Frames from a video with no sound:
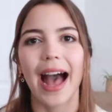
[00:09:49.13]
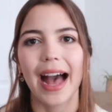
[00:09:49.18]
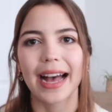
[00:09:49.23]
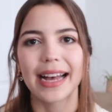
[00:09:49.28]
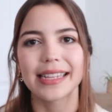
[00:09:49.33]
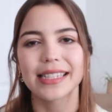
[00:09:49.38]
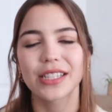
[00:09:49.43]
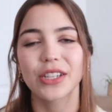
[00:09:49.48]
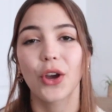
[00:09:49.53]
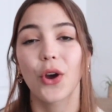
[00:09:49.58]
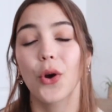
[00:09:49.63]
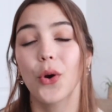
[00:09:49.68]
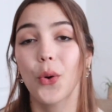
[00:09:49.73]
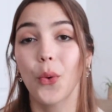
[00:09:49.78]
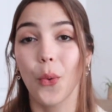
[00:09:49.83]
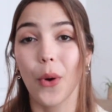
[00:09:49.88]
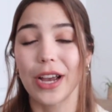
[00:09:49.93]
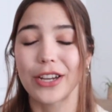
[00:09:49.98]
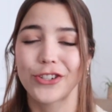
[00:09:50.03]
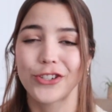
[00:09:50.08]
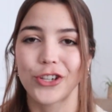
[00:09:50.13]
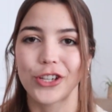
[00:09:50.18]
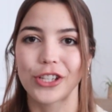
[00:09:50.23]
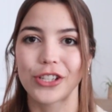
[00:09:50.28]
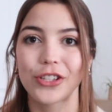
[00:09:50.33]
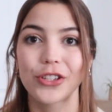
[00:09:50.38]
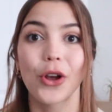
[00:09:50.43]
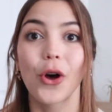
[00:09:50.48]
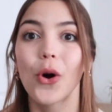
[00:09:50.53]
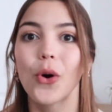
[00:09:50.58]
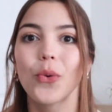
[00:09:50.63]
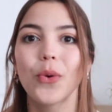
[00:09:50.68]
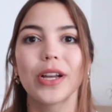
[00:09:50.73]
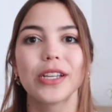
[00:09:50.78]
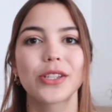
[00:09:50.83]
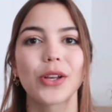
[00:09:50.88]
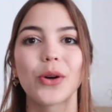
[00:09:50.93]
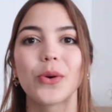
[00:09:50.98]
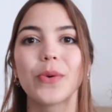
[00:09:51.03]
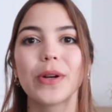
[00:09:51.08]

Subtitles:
Ask questions. Always